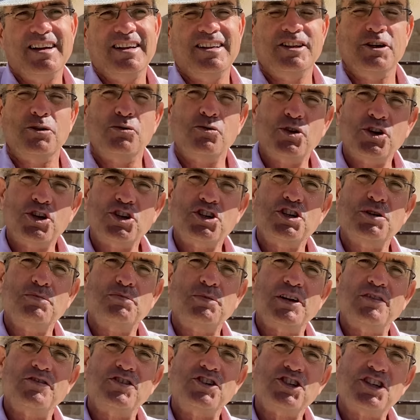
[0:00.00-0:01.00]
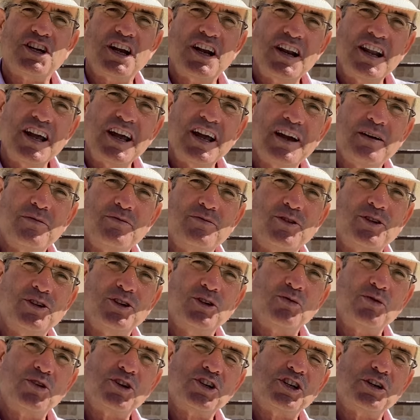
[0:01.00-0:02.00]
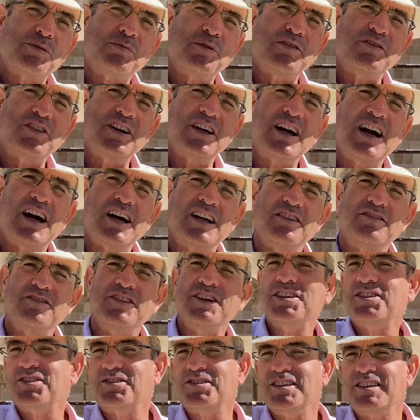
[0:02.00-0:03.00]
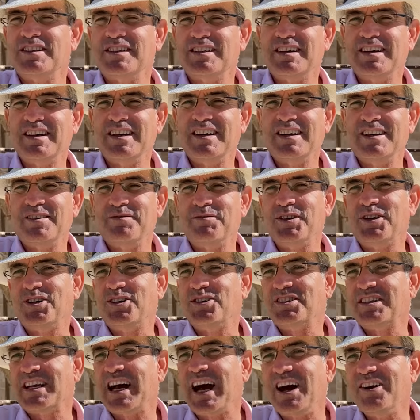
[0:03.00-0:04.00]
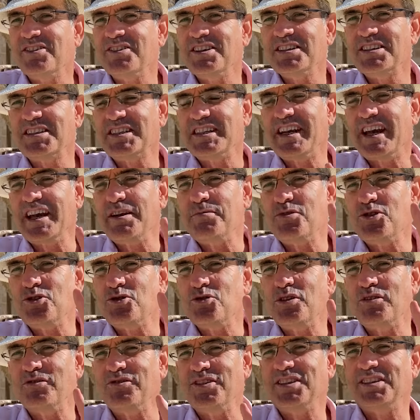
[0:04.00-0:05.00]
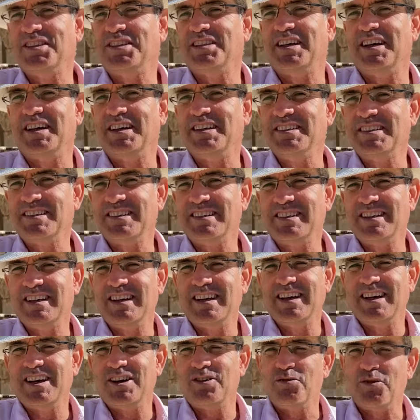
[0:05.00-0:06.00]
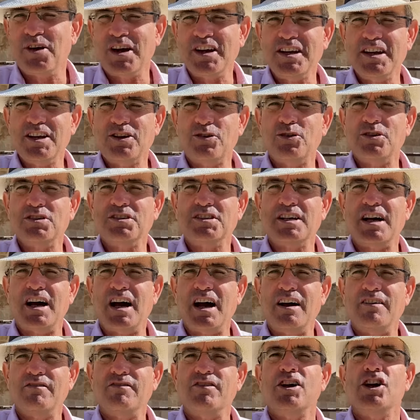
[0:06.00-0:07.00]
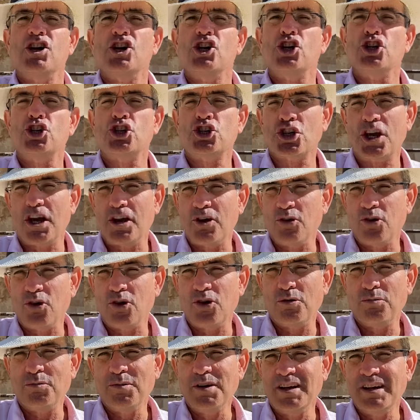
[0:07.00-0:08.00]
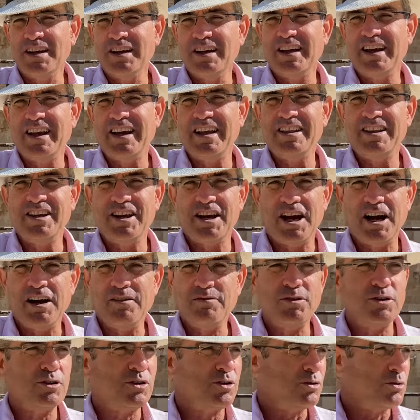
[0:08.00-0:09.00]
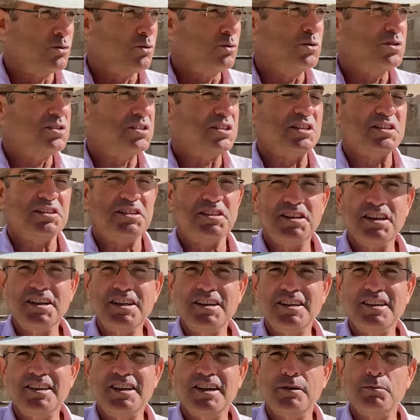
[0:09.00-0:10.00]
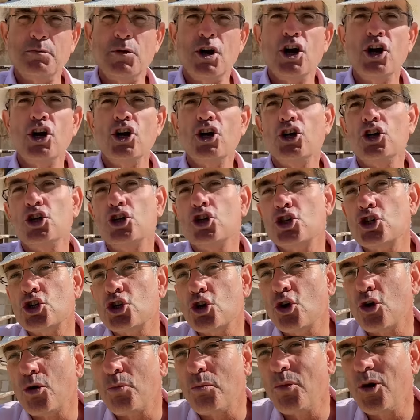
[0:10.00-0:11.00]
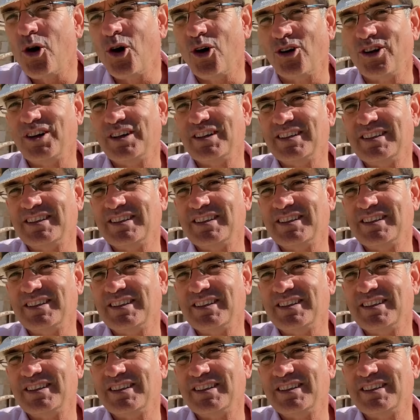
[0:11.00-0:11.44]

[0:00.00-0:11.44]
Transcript: the worship of Shalem for the worship of the God of Israel. Because how does he name two of his sons? One he calls Av Shalom, and the other who succeeded him, Shlomo.